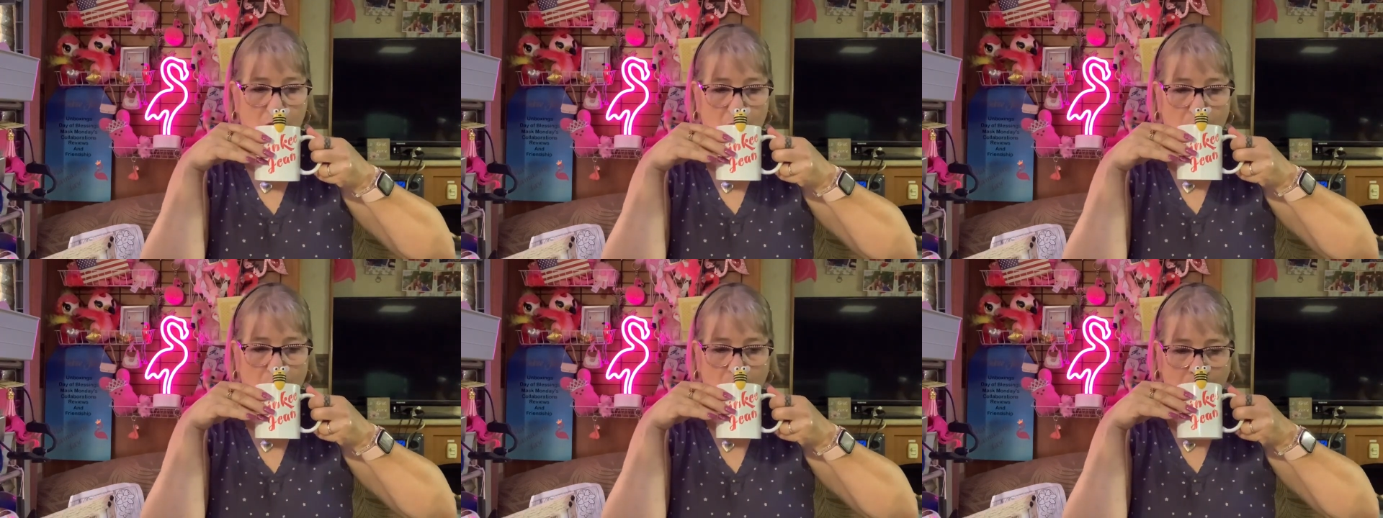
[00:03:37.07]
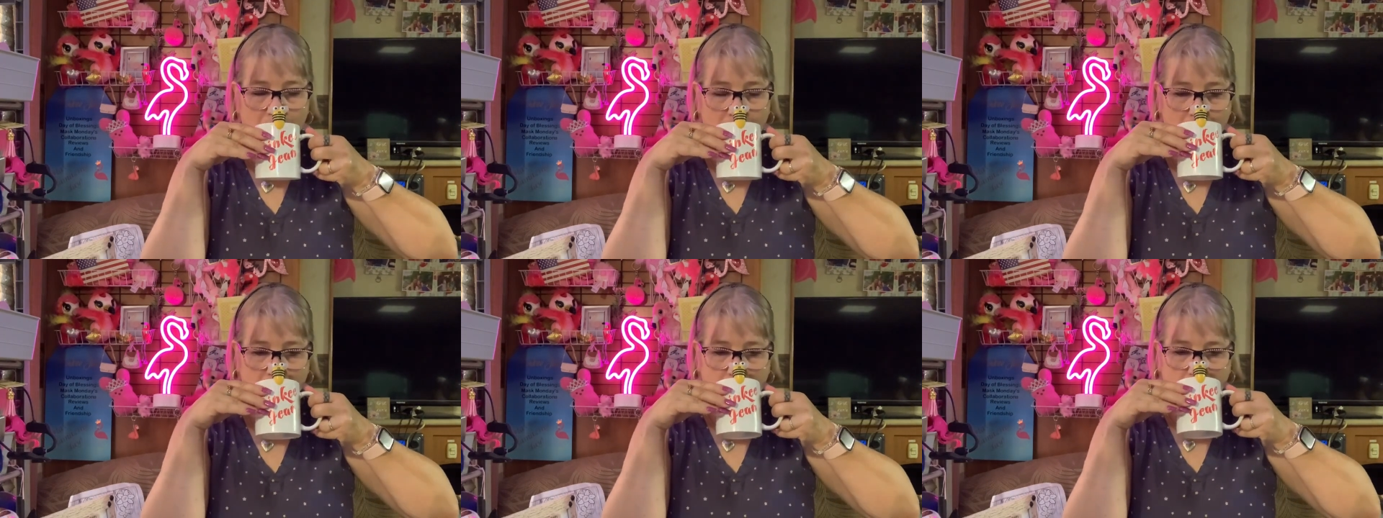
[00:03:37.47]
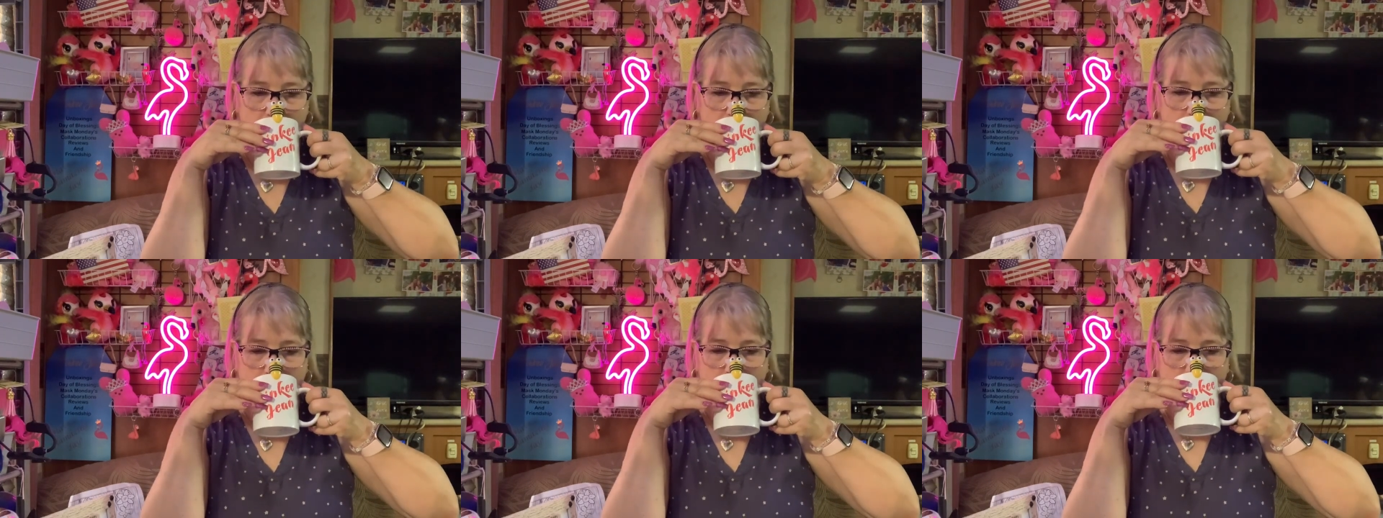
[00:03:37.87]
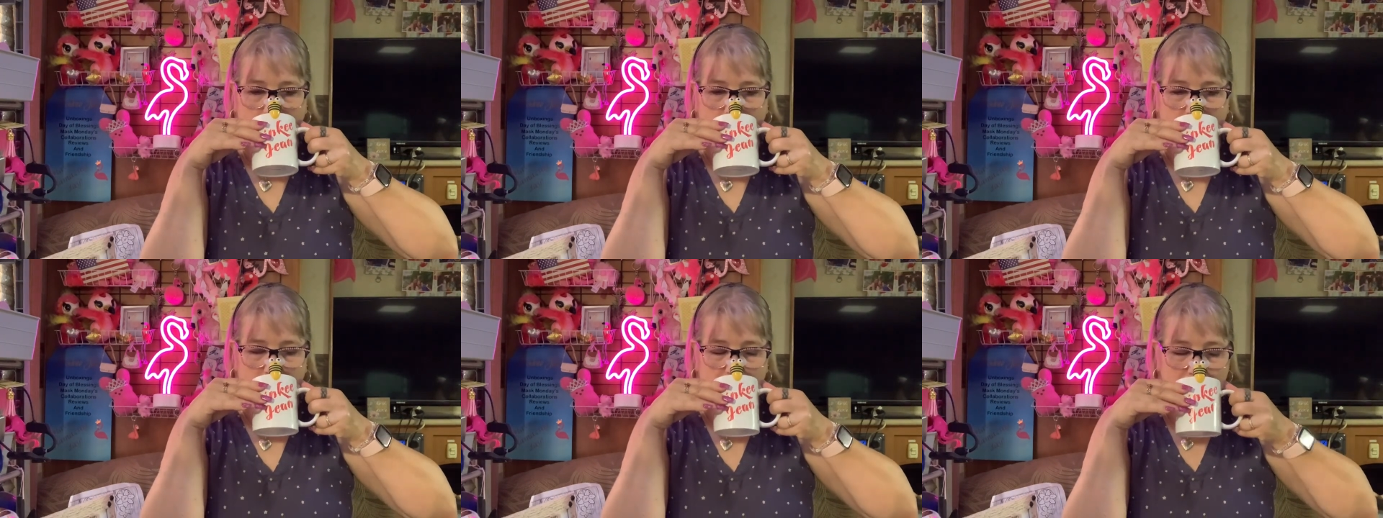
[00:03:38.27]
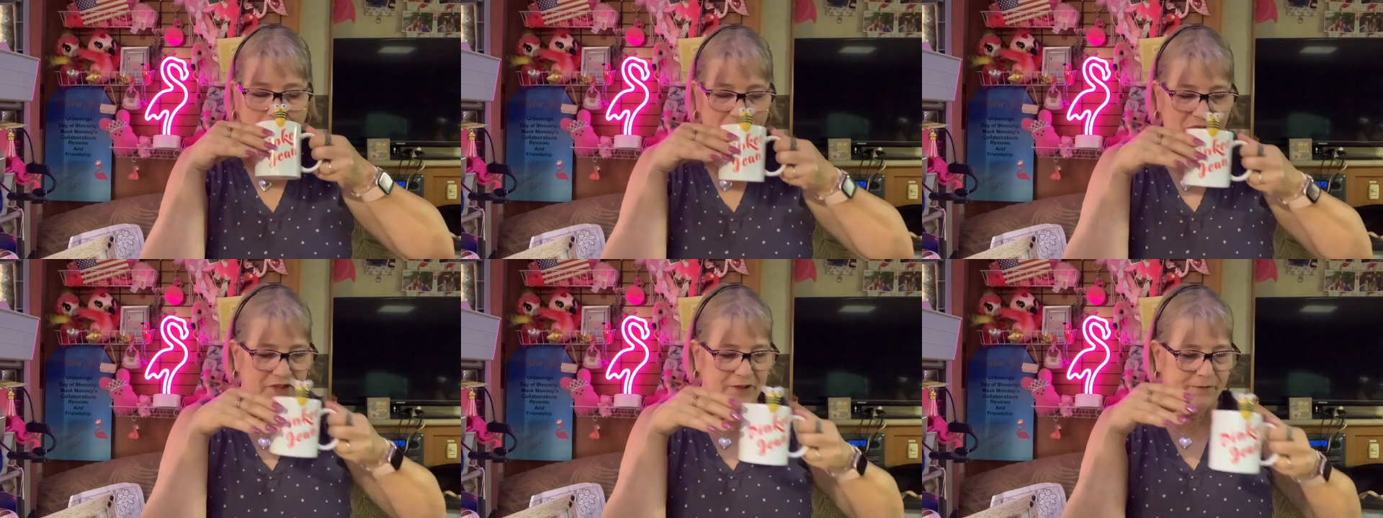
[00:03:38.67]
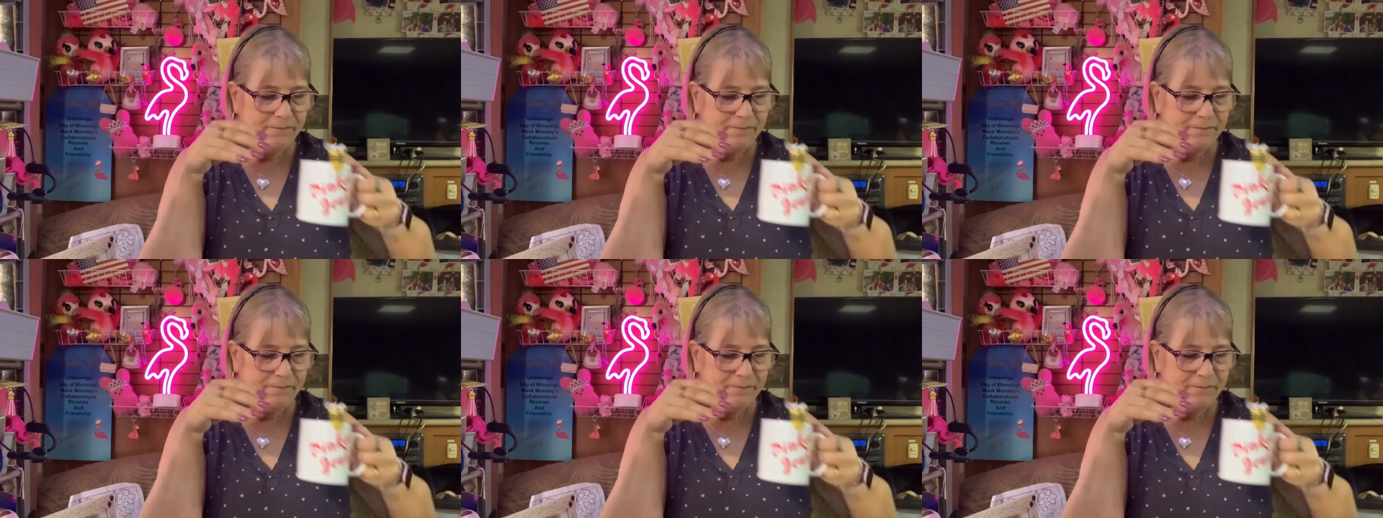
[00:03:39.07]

No one is speaking in this clip.